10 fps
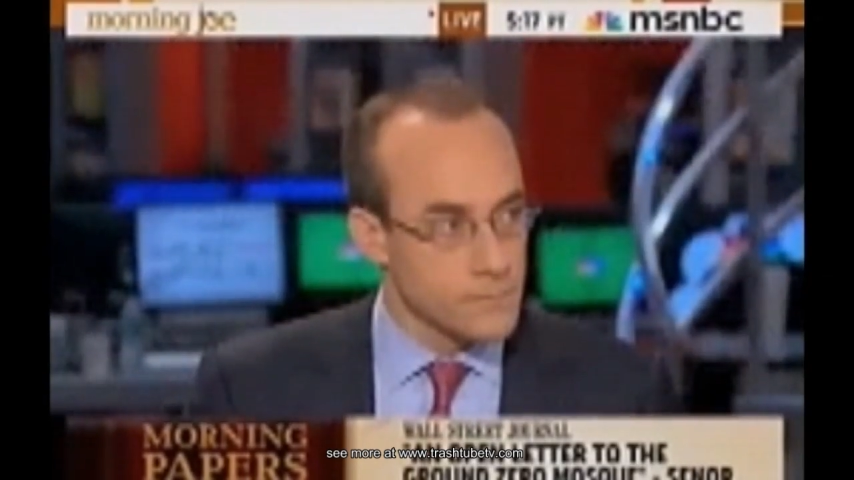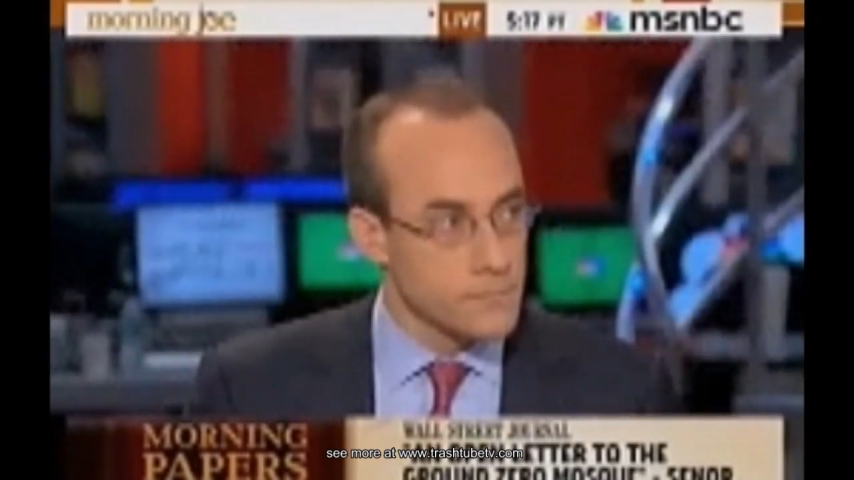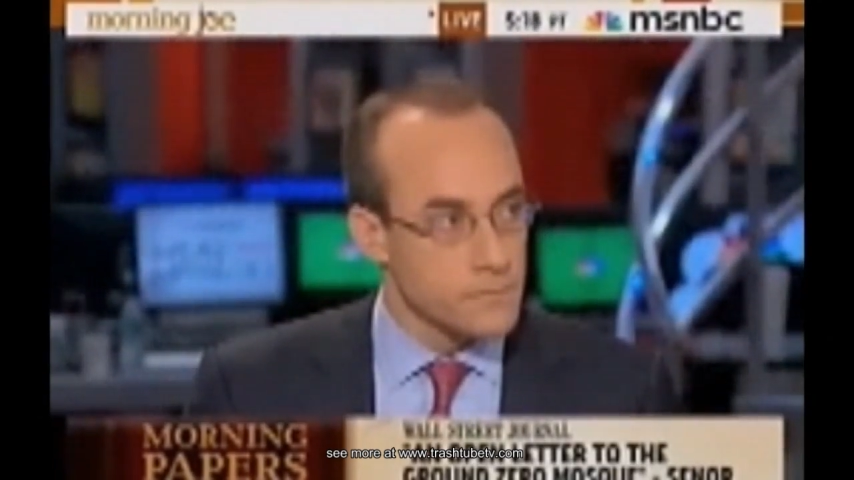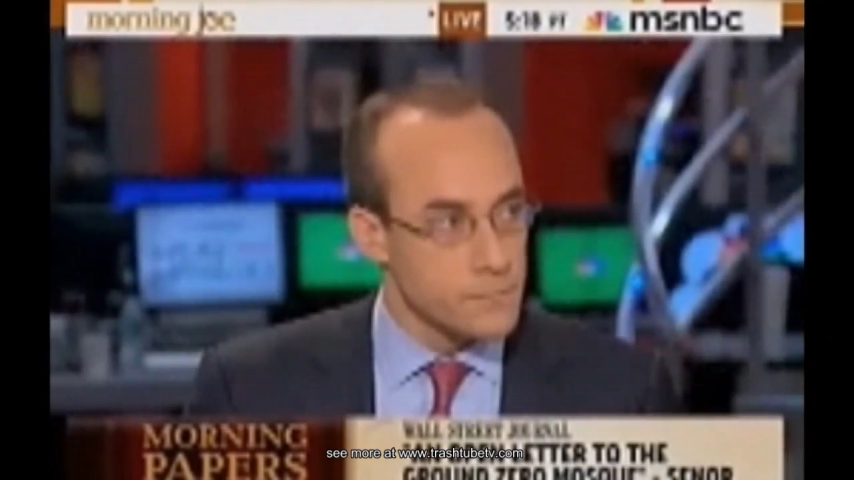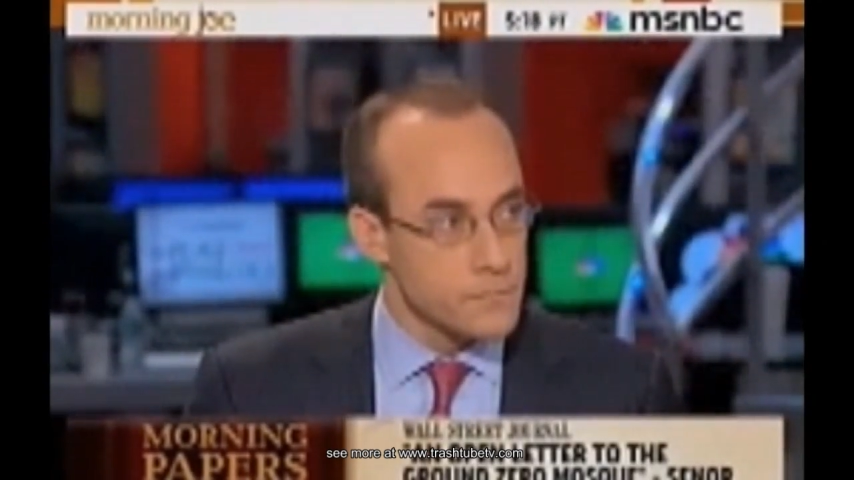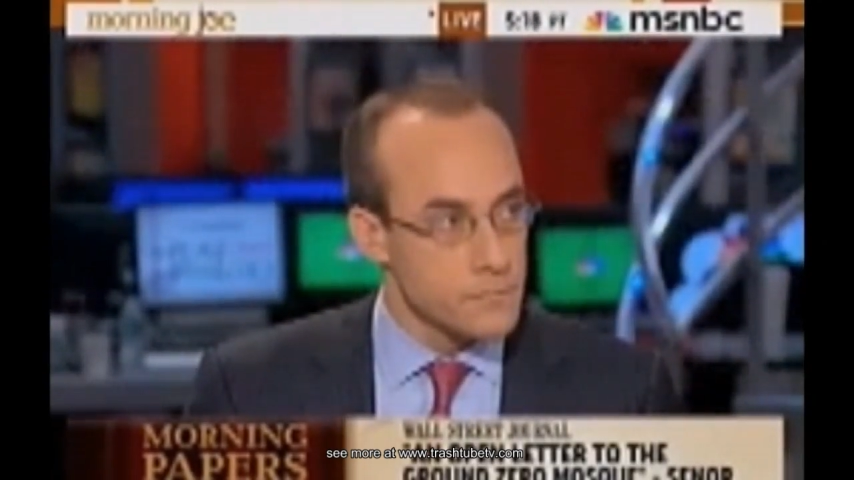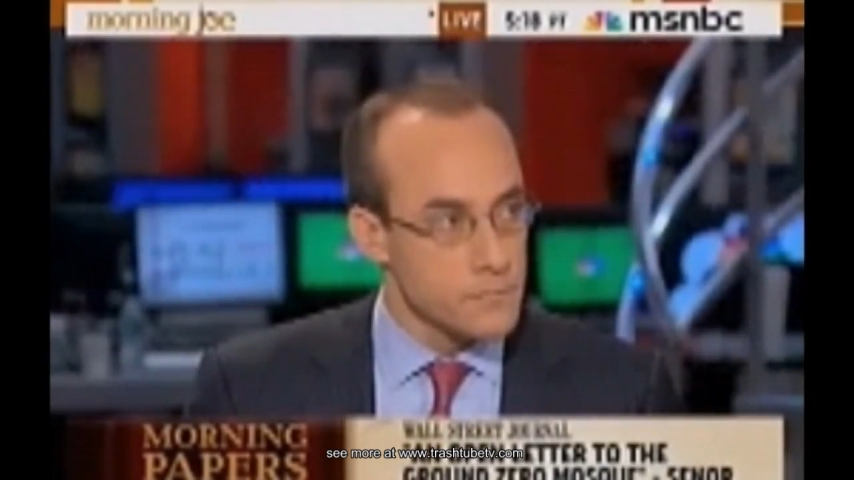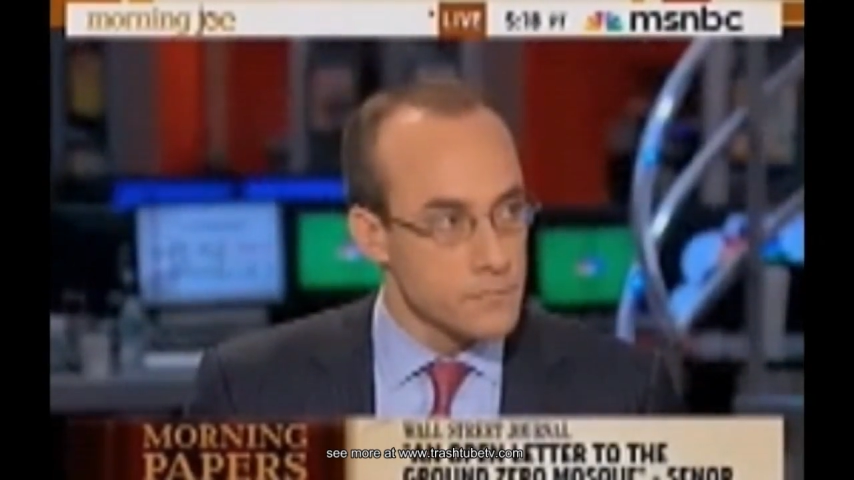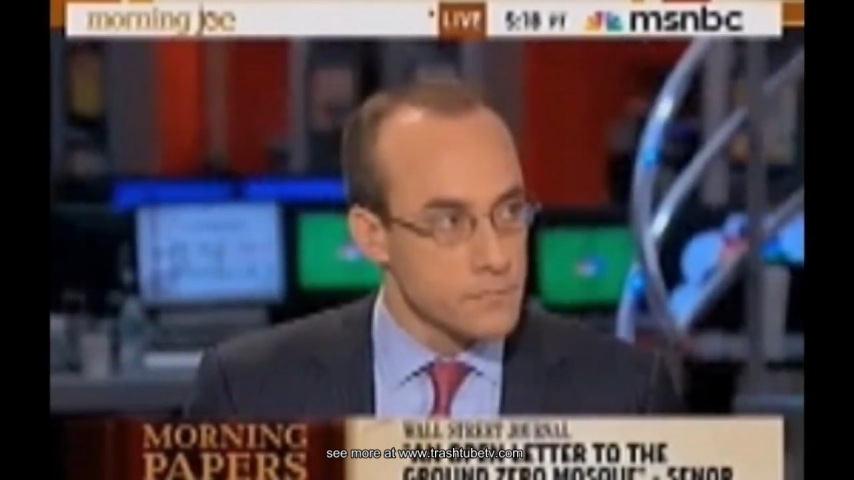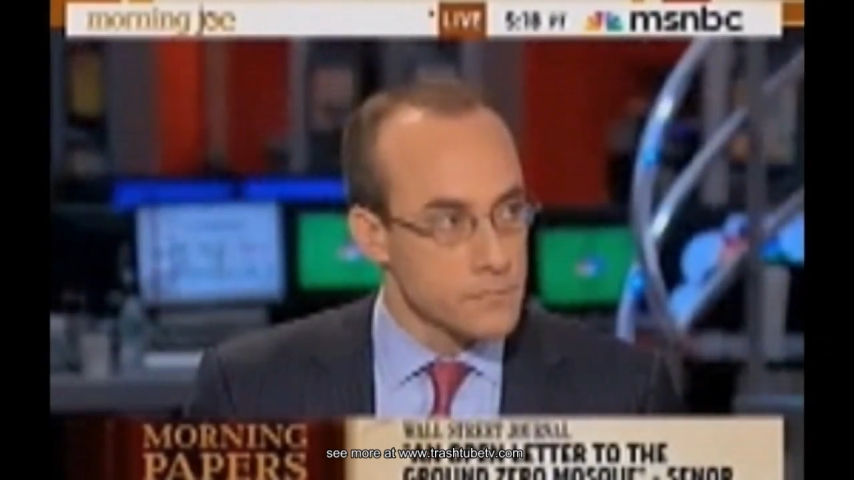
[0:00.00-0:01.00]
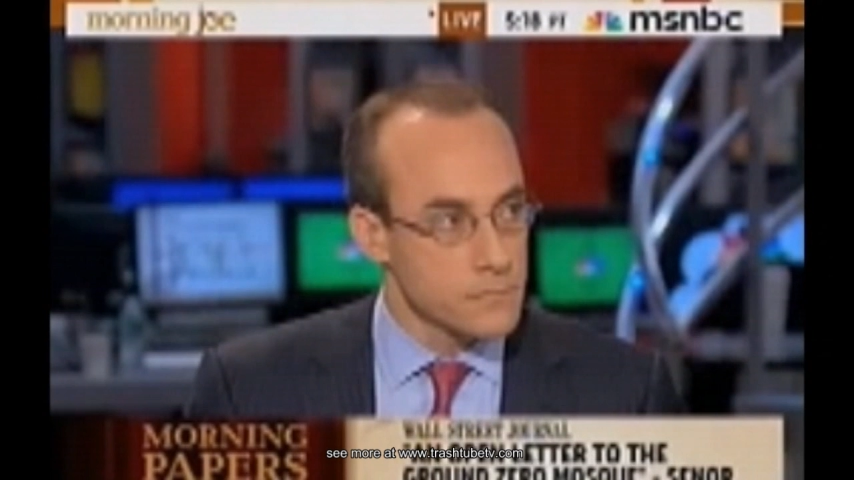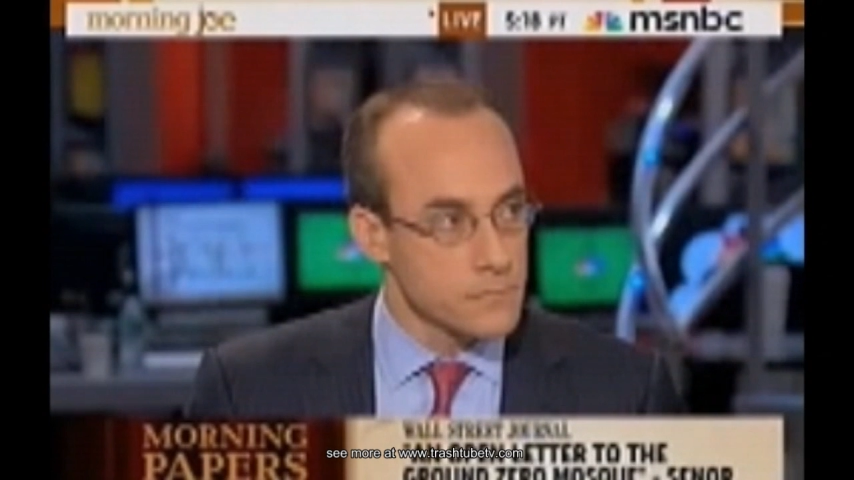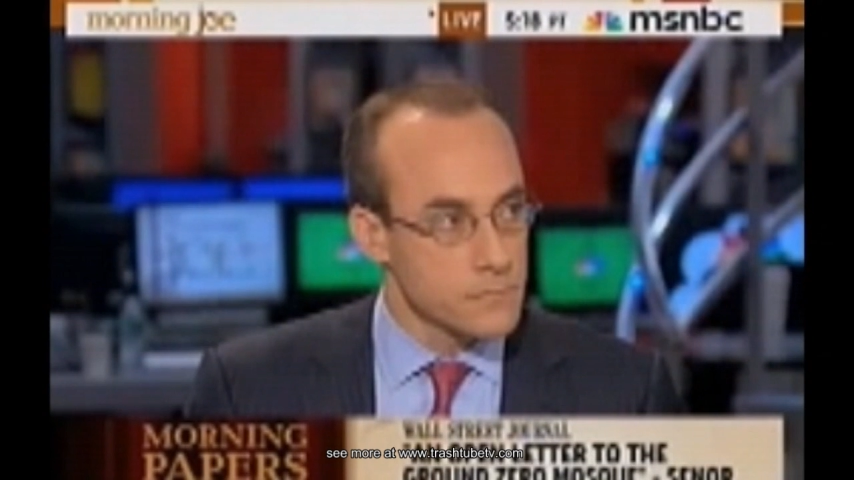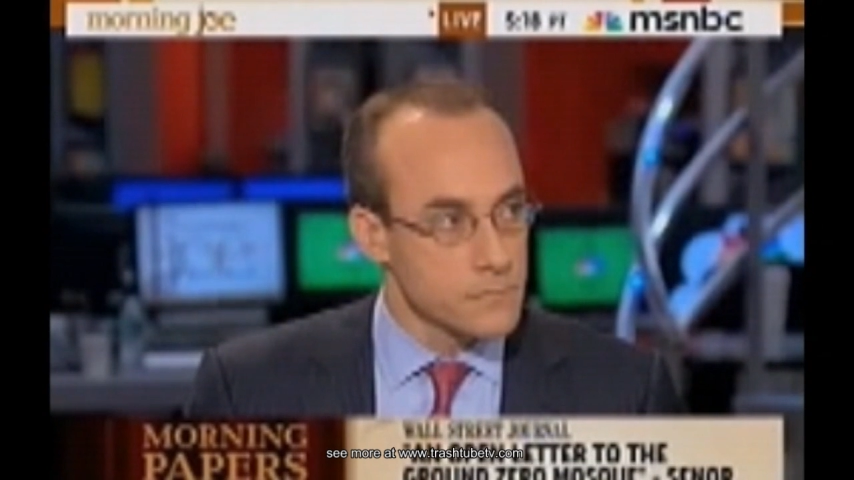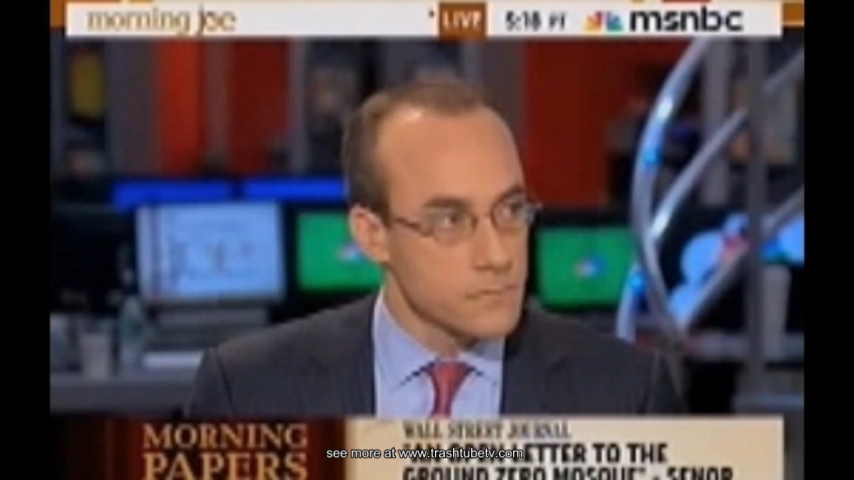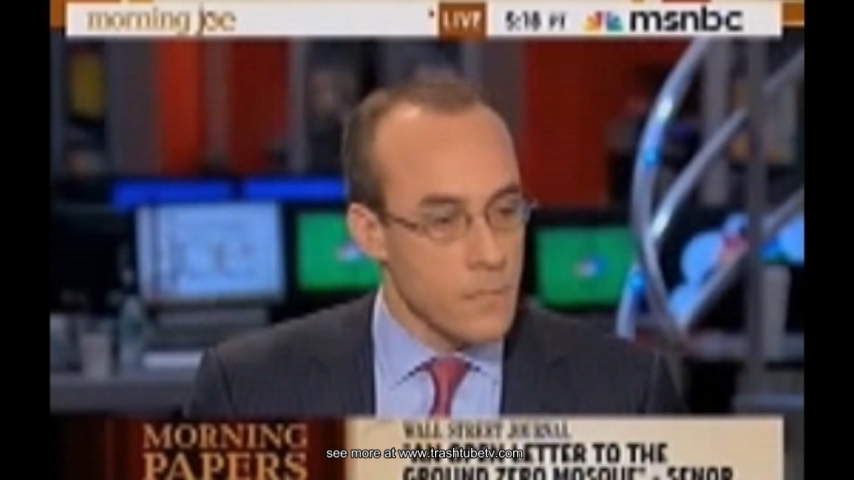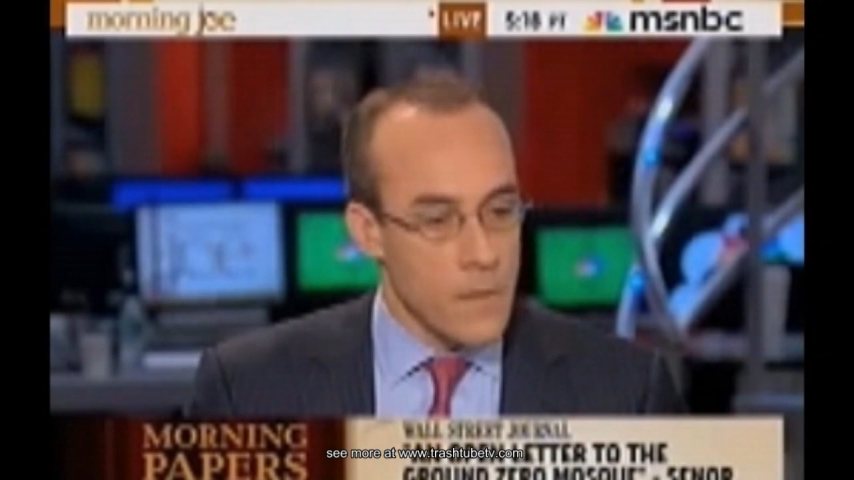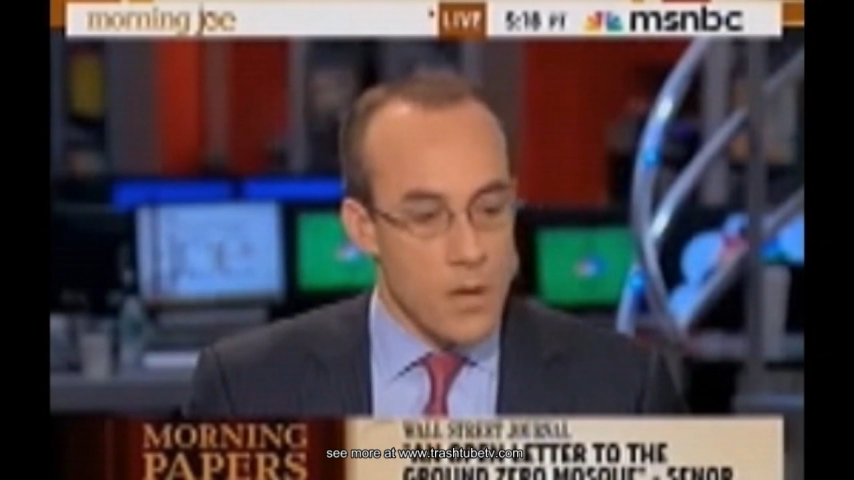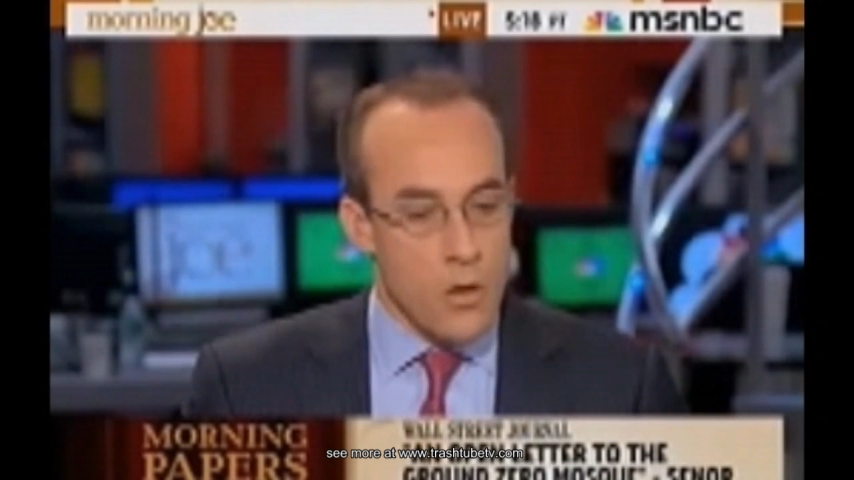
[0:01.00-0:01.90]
And Joe Scarborough, of all things,